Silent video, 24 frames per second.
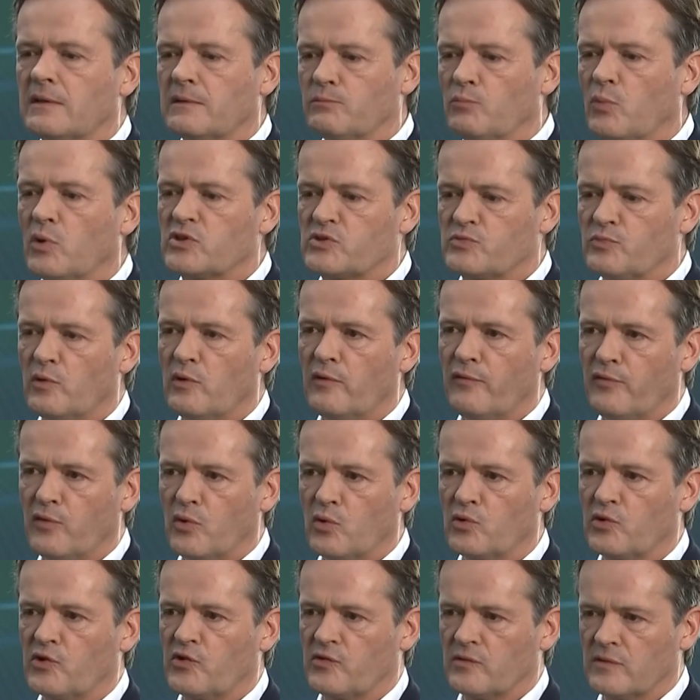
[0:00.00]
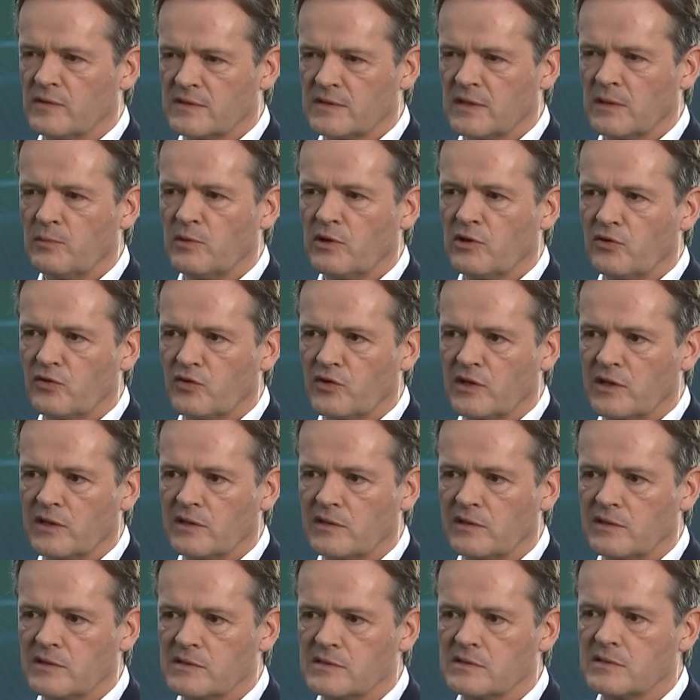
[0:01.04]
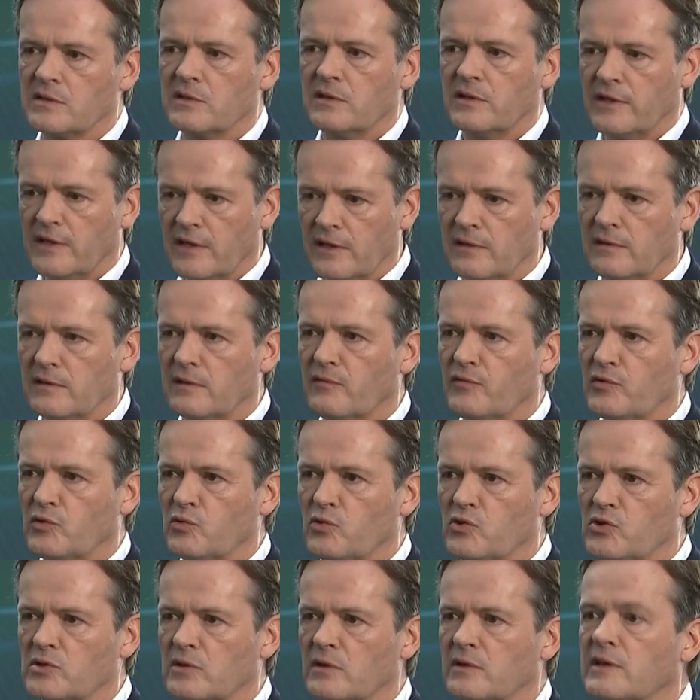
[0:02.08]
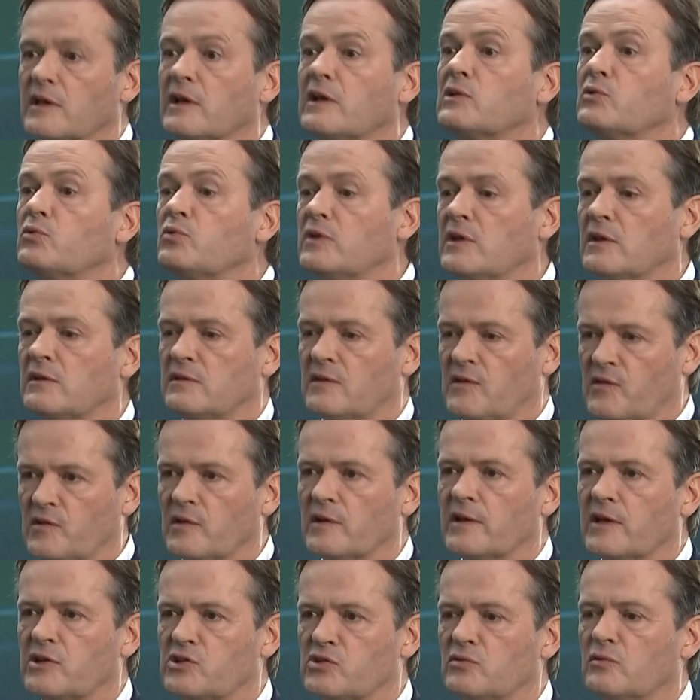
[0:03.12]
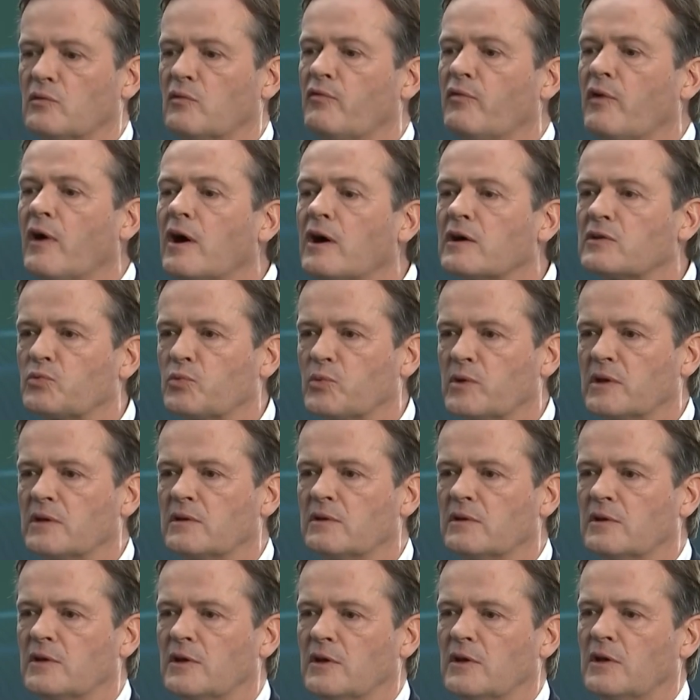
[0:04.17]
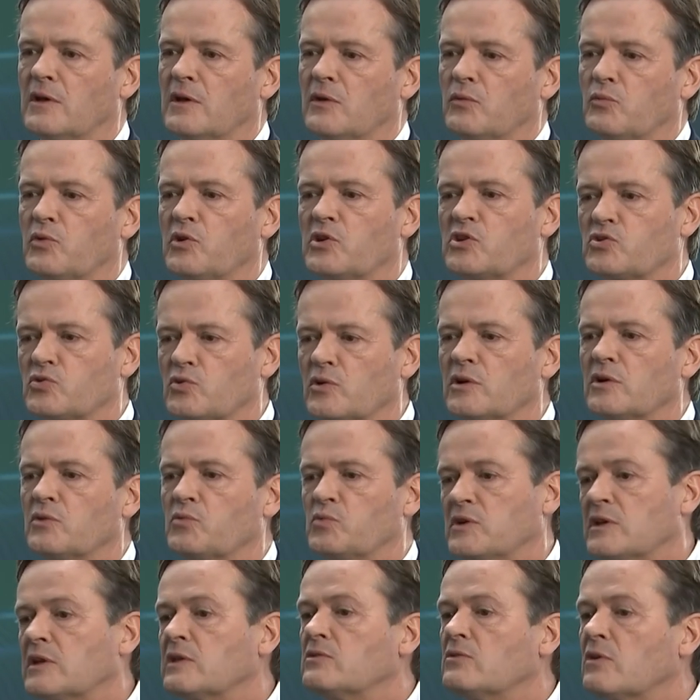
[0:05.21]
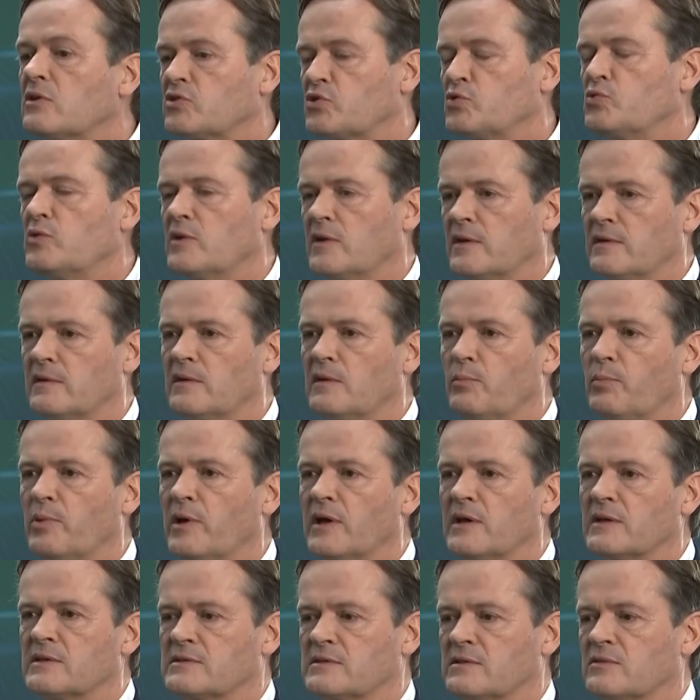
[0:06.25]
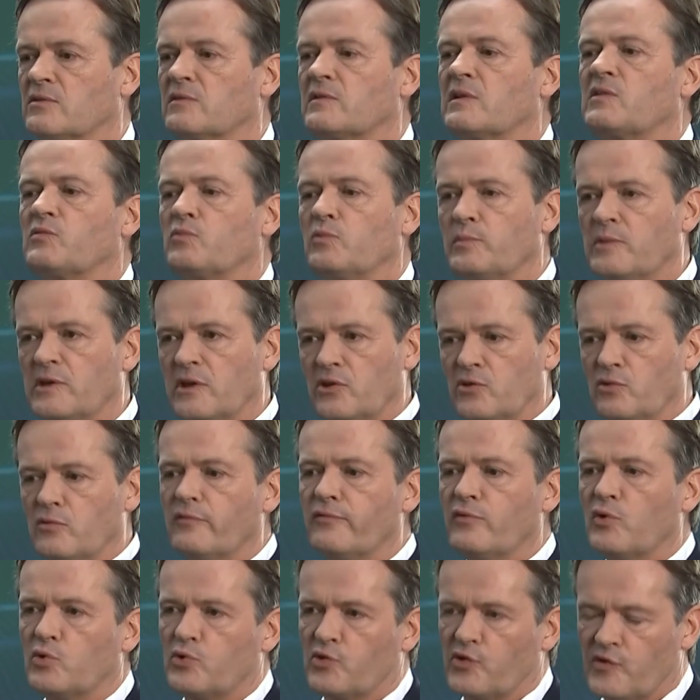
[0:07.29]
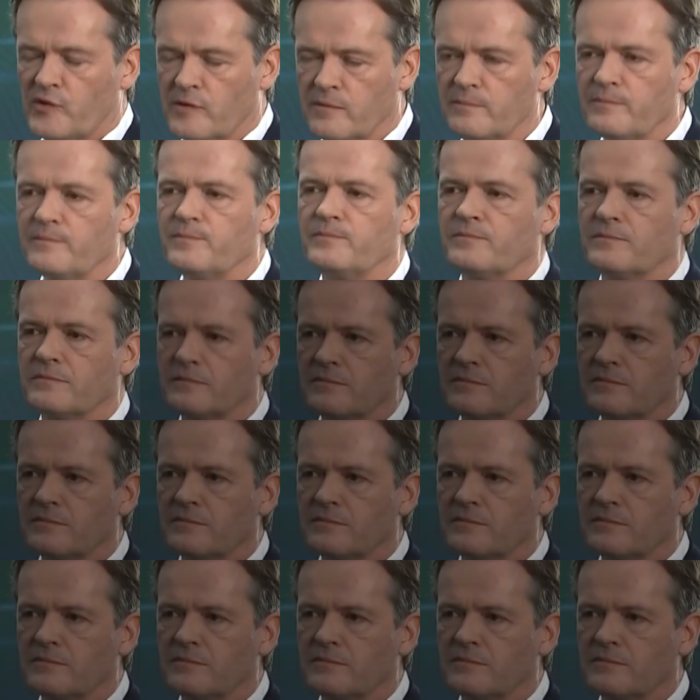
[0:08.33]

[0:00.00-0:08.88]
and much more focus on semiconductors in the future, including the selection of hardware, which uh, we did not do in the past. So This will be a new focus.